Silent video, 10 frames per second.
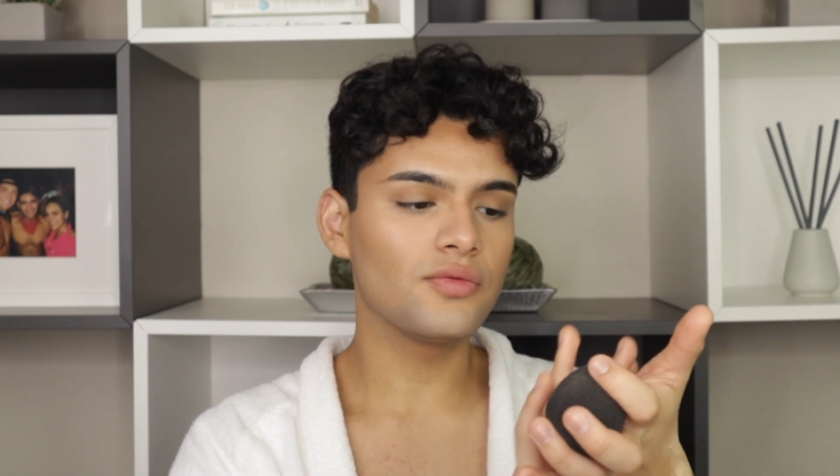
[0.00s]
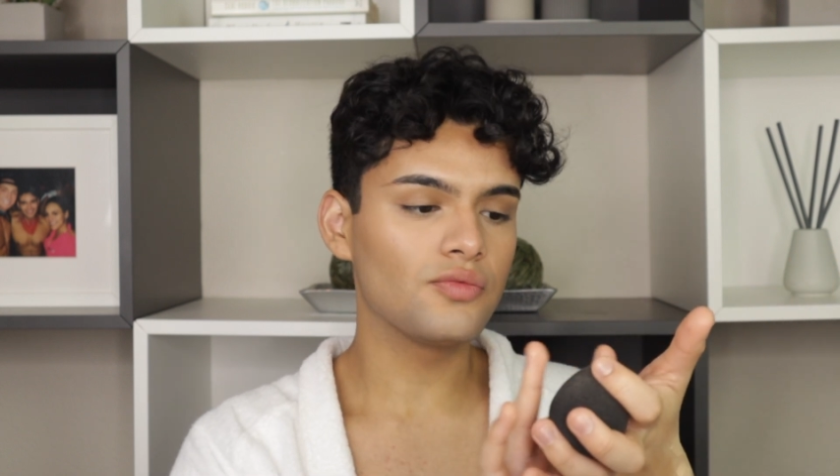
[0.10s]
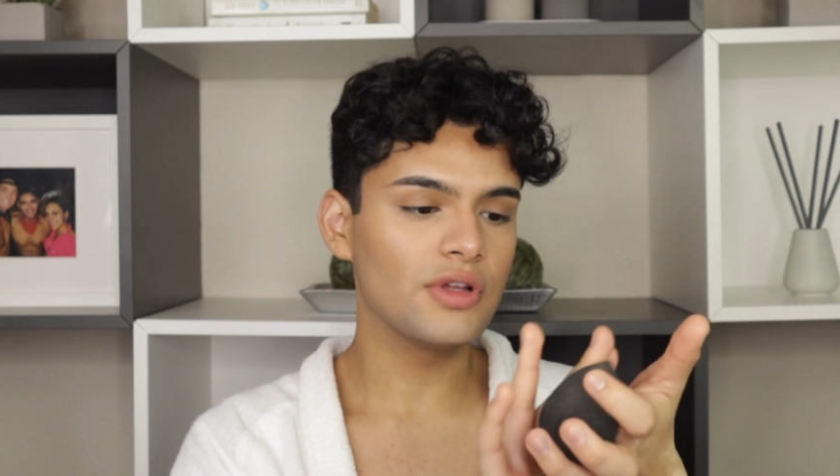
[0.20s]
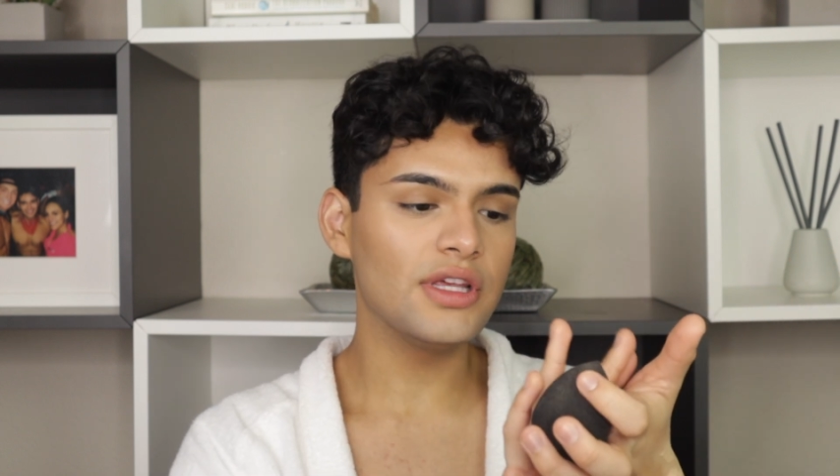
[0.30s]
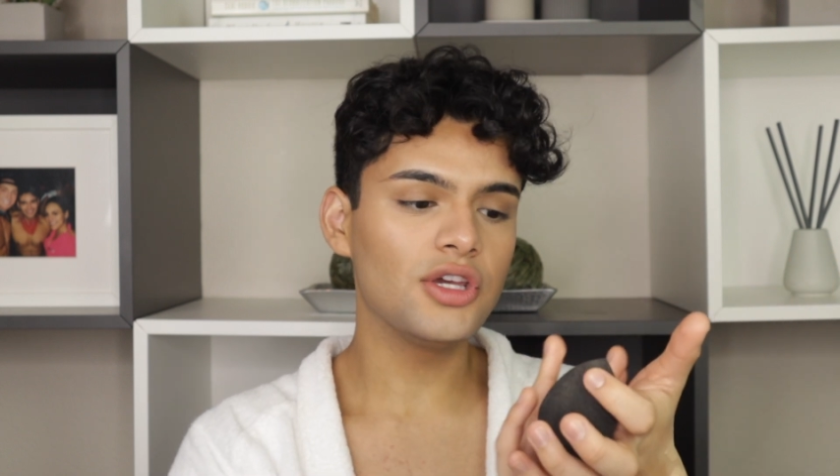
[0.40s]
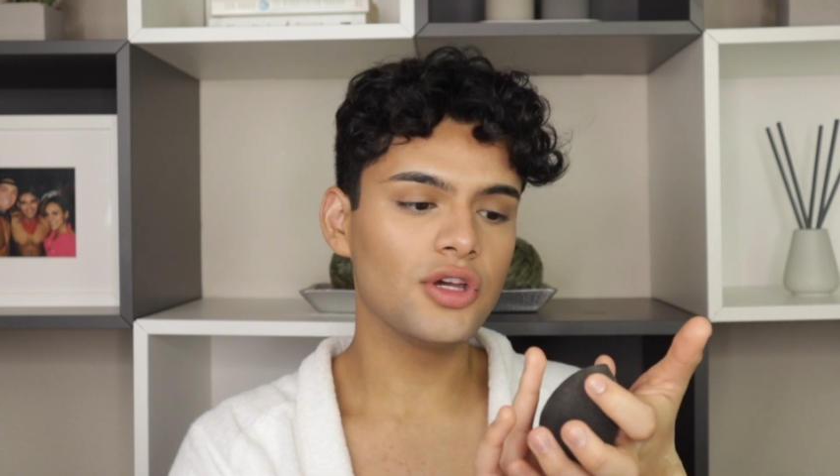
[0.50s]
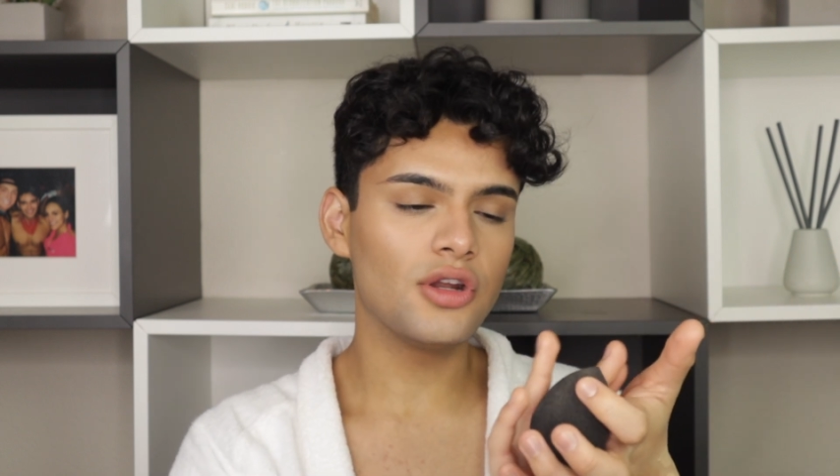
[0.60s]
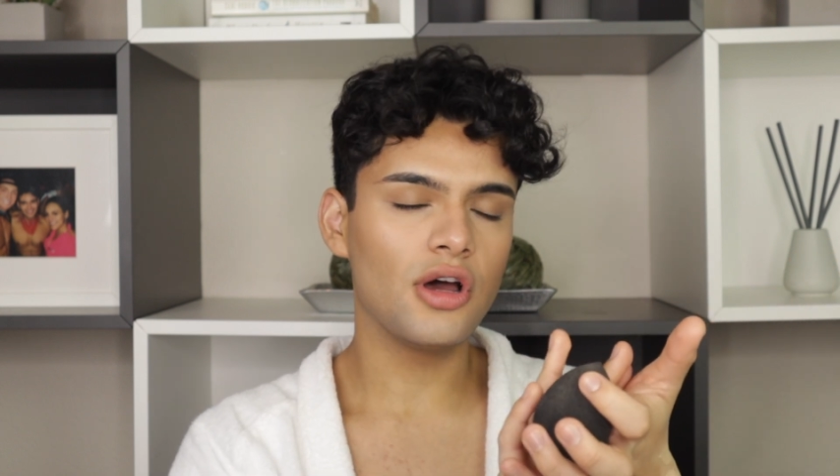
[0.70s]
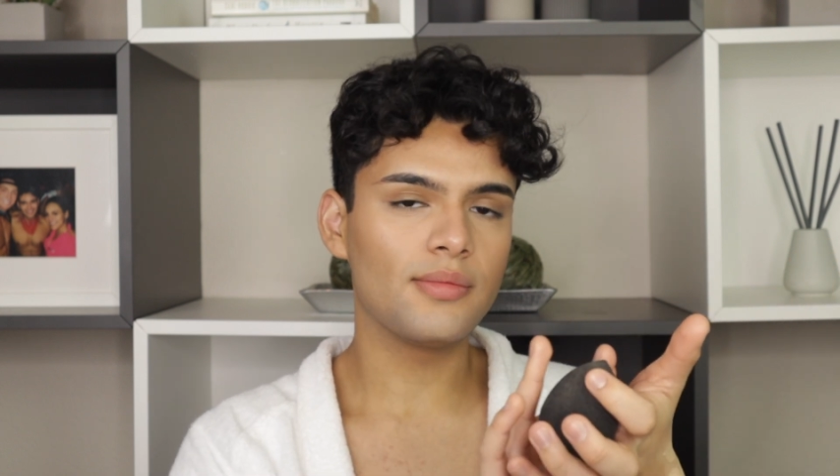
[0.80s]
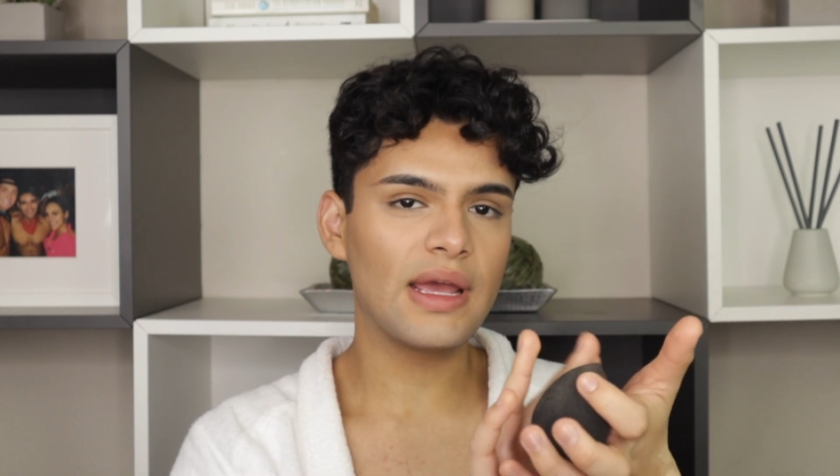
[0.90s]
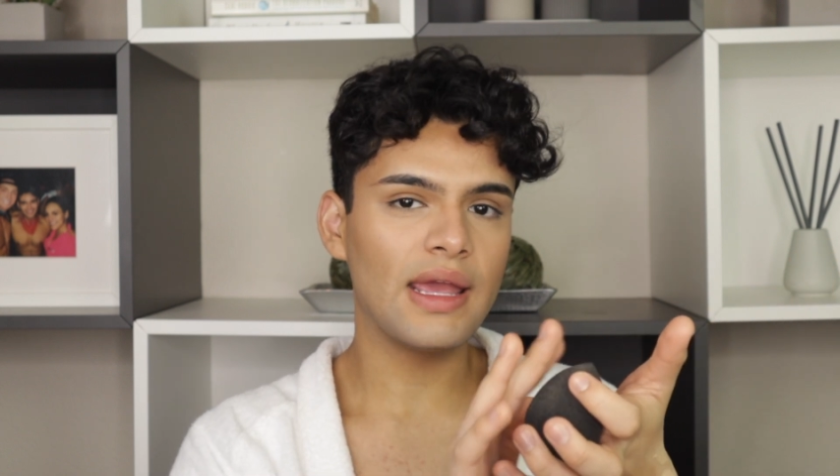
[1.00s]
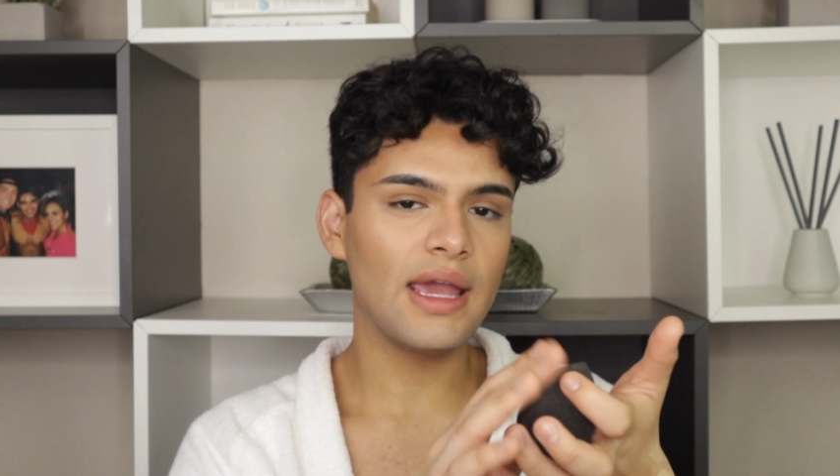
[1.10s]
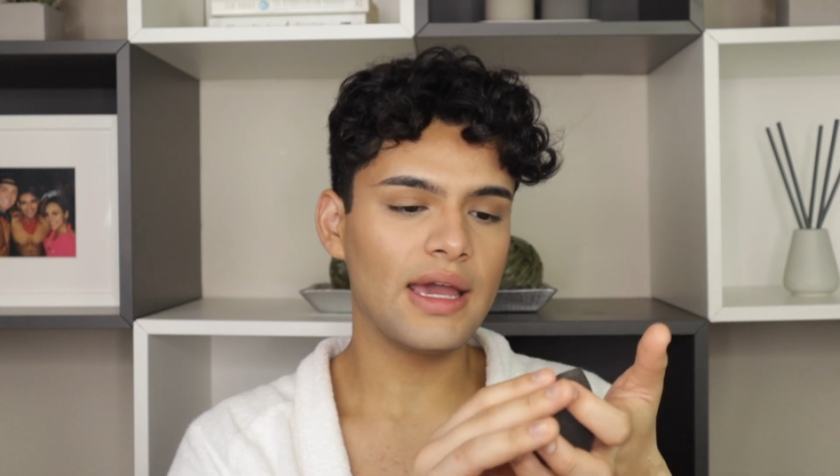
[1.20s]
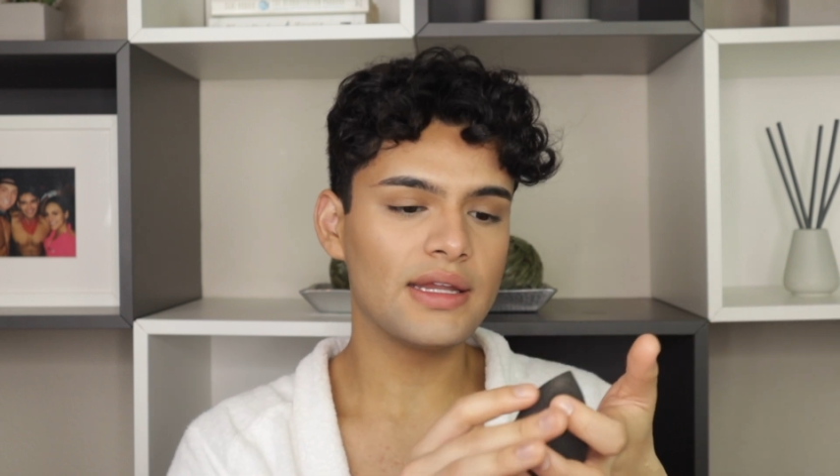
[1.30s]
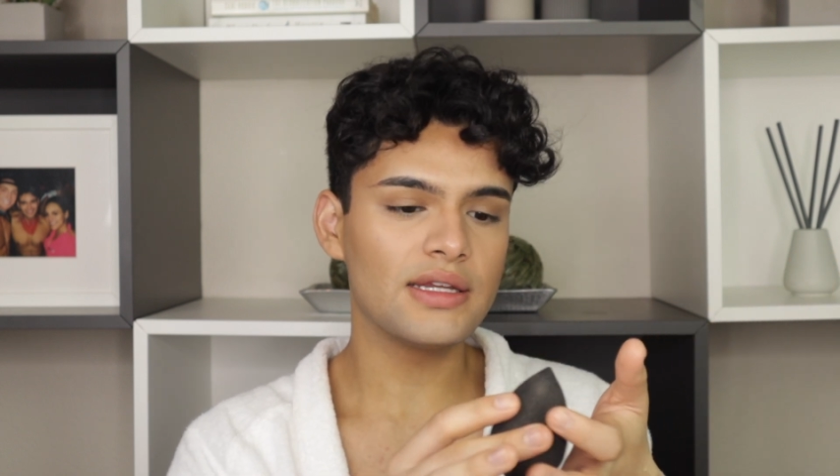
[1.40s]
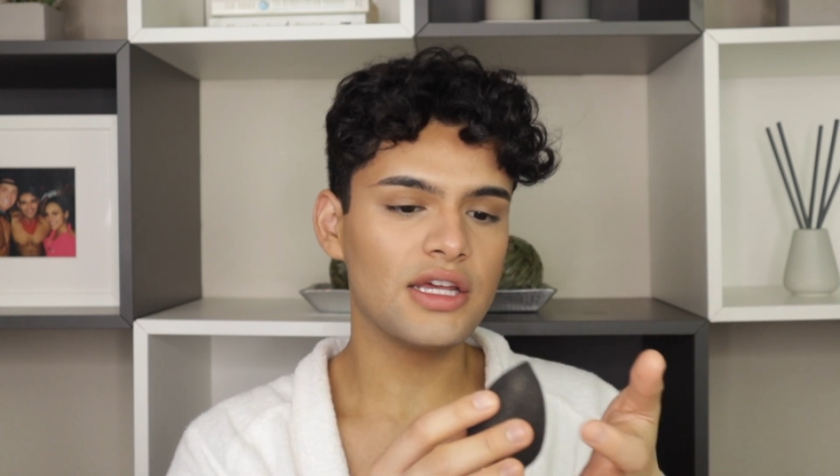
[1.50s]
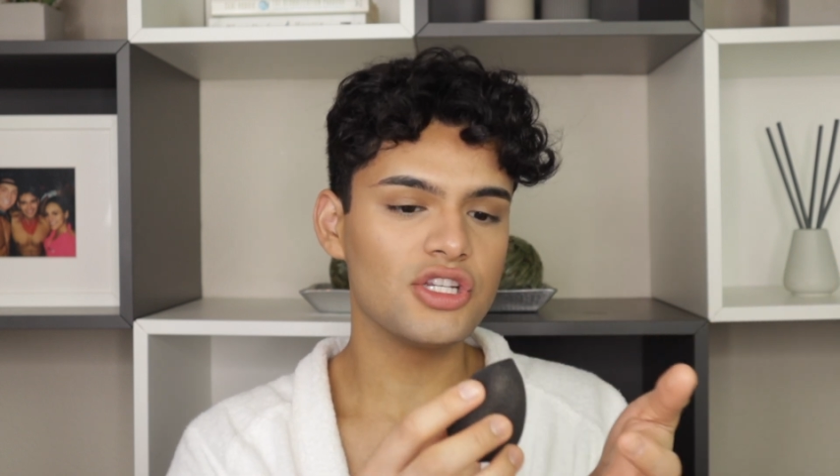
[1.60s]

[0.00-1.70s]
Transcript: really good on my hand